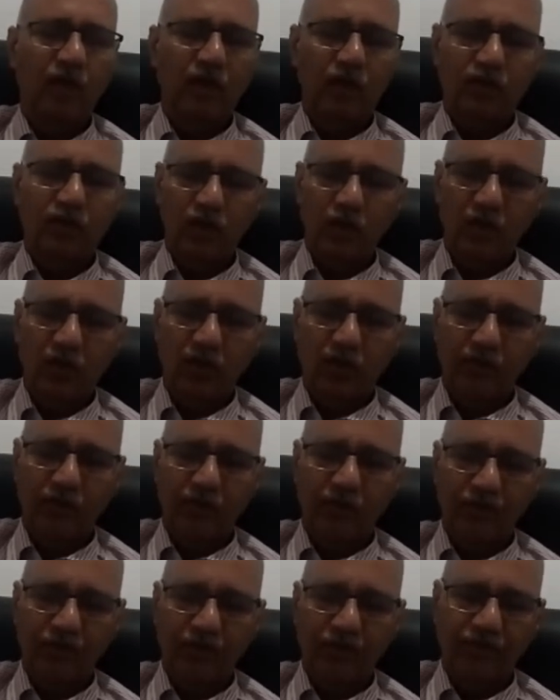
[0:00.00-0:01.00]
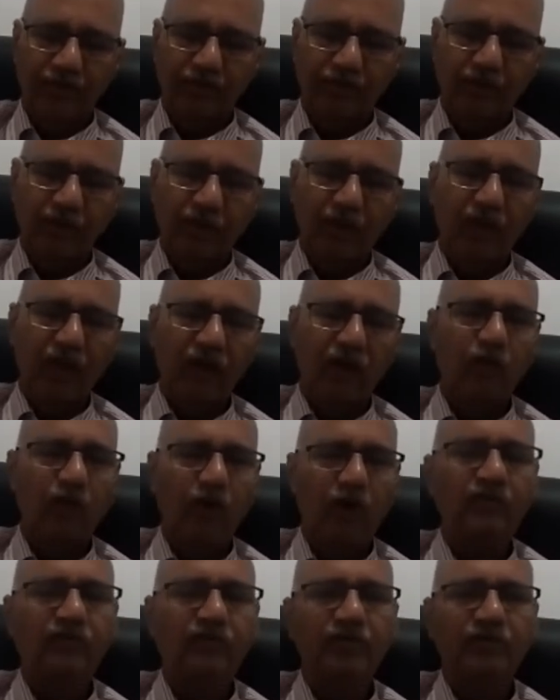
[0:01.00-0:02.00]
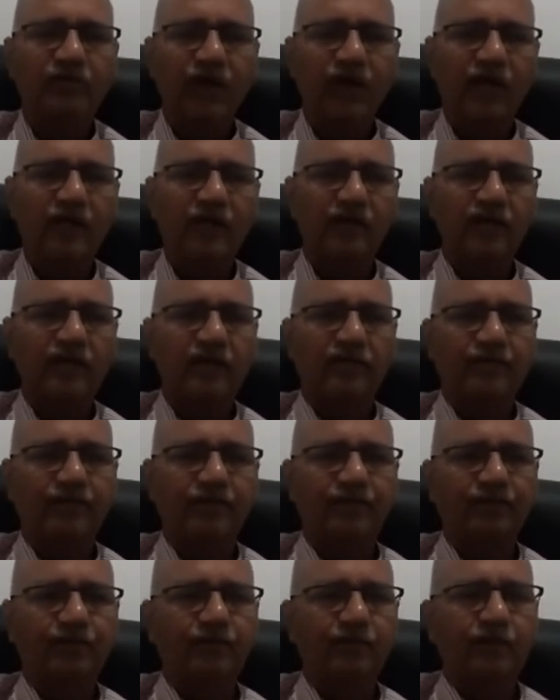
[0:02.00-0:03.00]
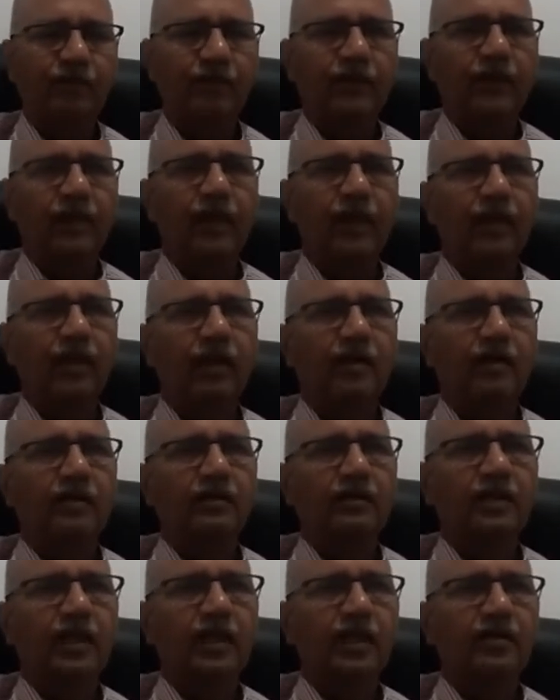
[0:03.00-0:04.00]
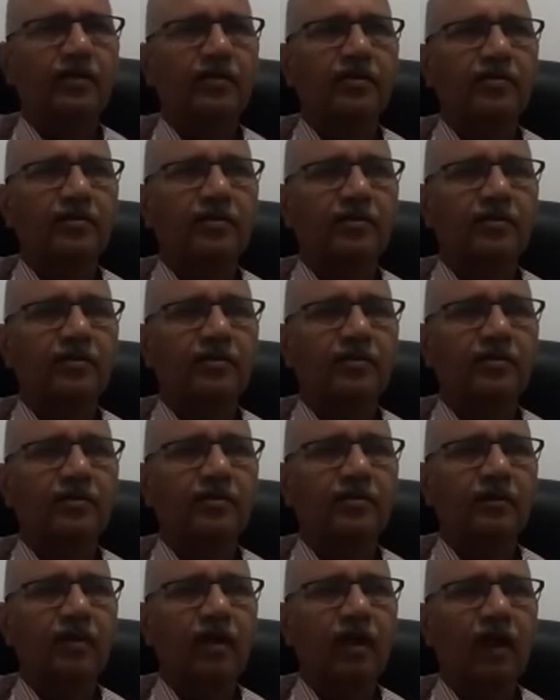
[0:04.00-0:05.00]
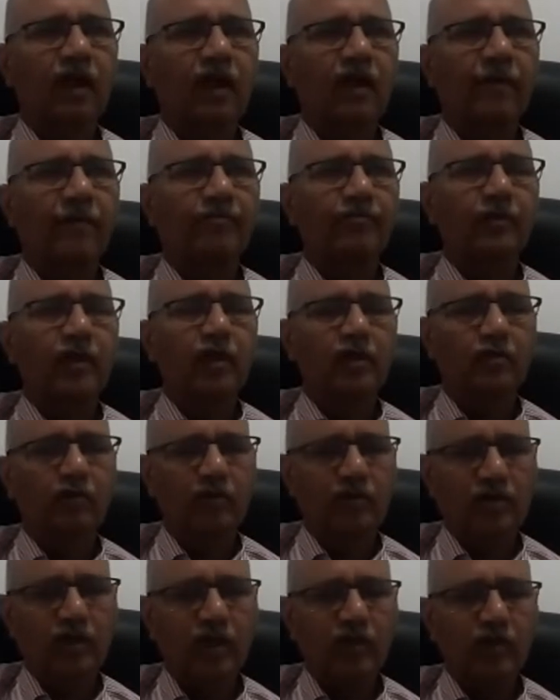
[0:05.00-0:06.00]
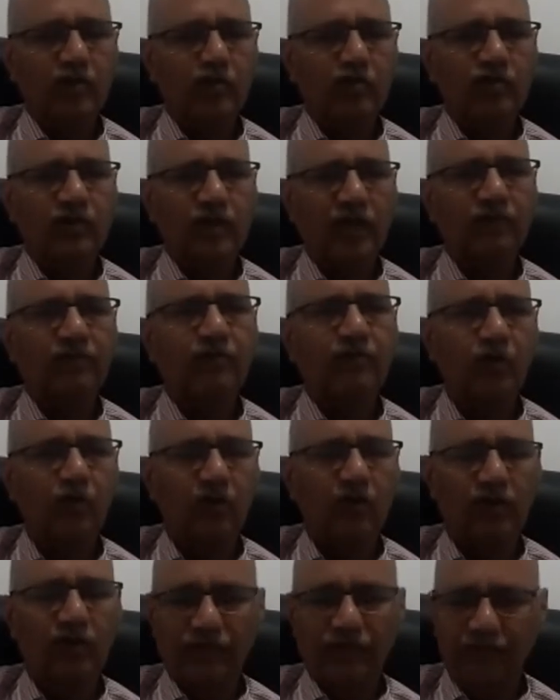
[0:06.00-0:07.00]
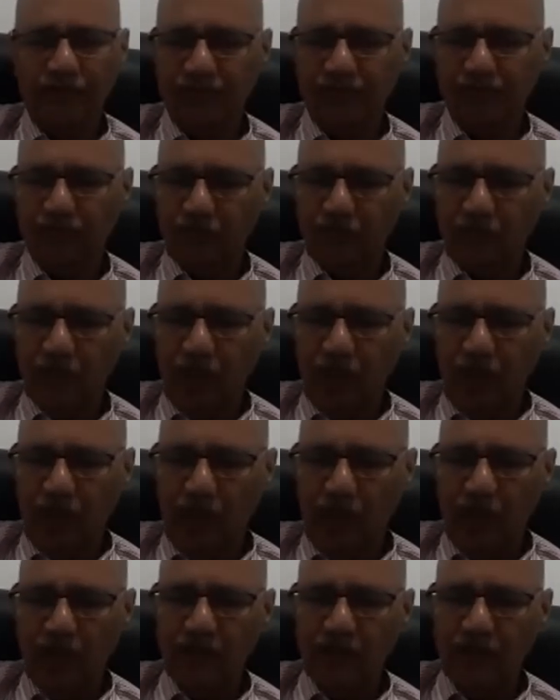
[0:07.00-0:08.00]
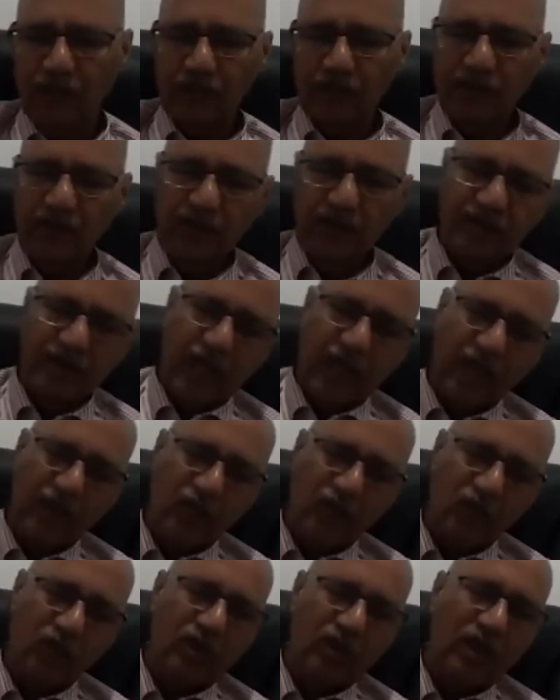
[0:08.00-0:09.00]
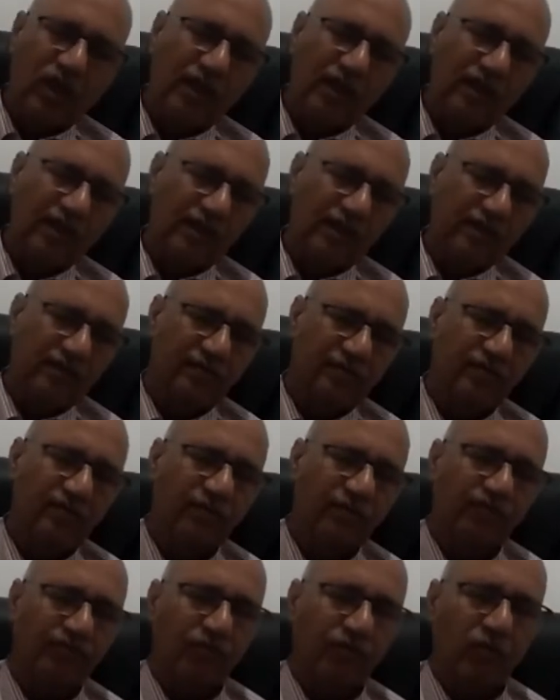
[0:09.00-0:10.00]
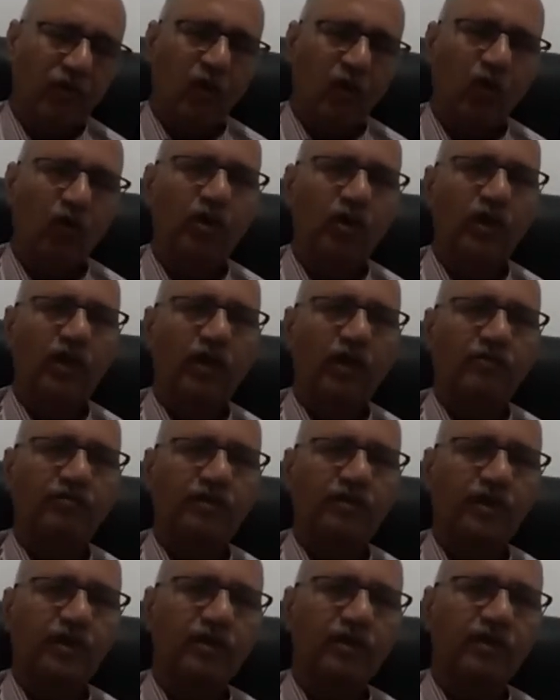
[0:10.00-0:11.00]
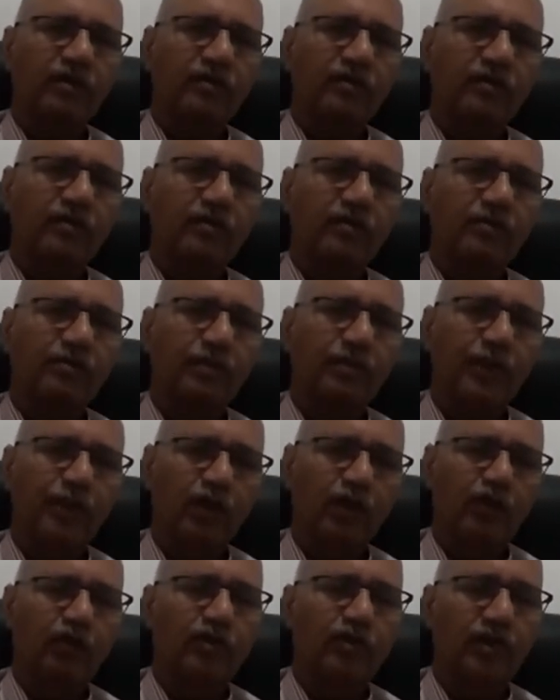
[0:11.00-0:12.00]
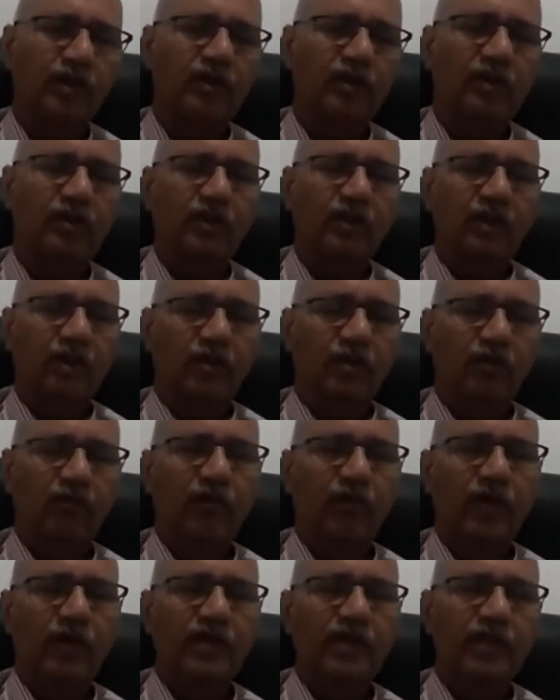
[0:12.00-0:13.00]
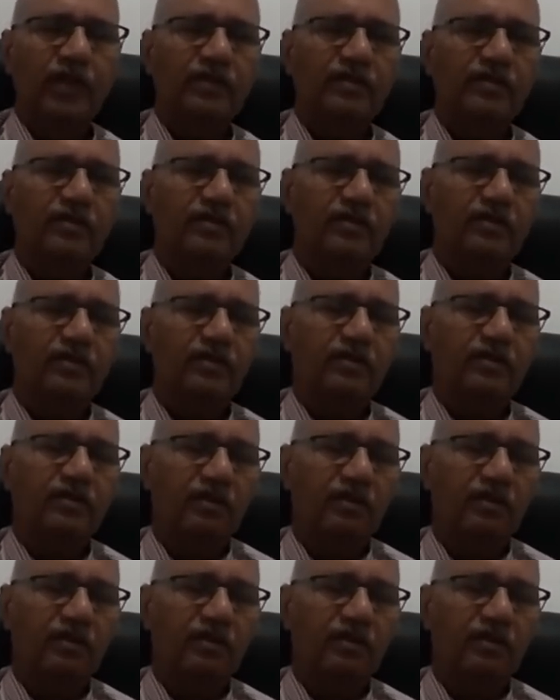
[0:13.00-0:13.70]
So what we find, that the universal truths are four, and this I could glean only after perusing various